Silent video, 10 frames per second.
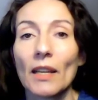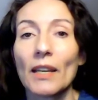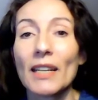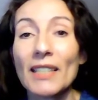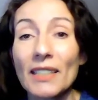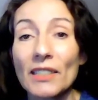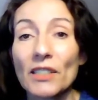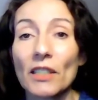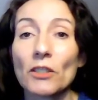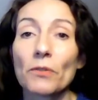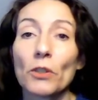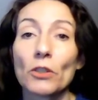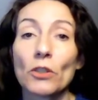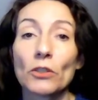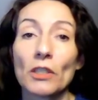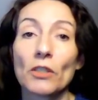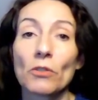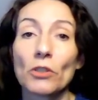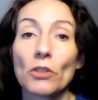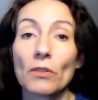in exchange for
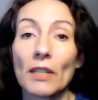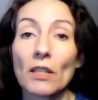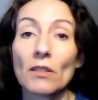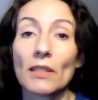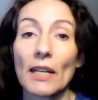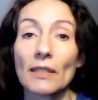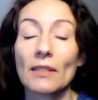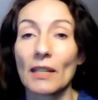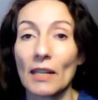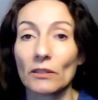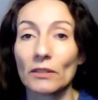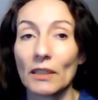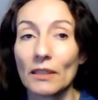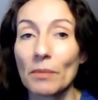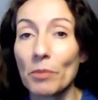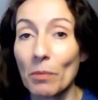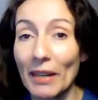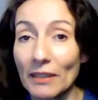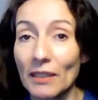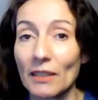continuing to recognize the country
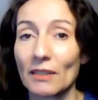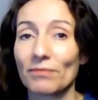diplomatically.